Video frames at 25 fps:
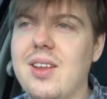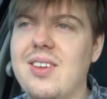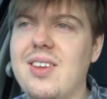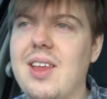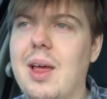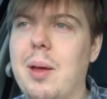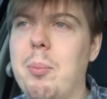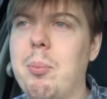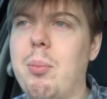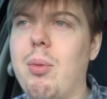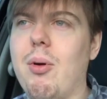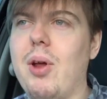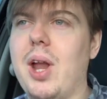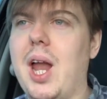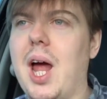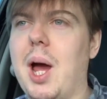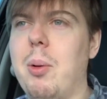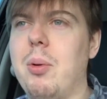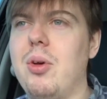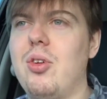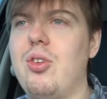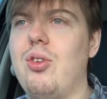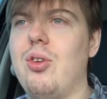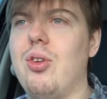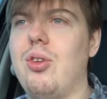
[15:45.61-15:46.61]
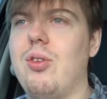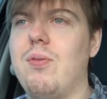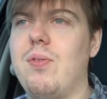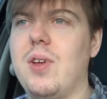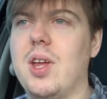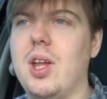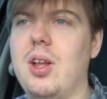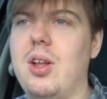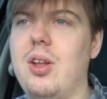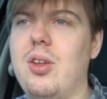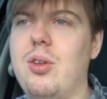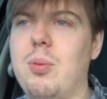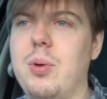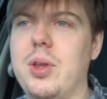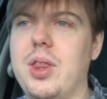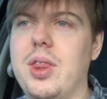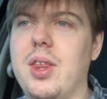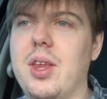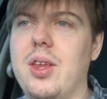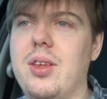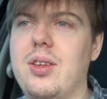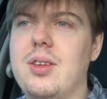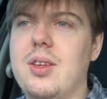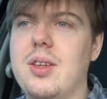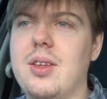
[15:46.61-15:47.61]
December and how it's just filled
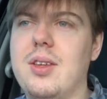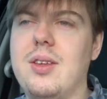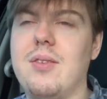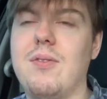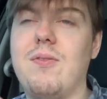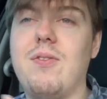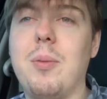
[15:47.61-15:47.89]
with this,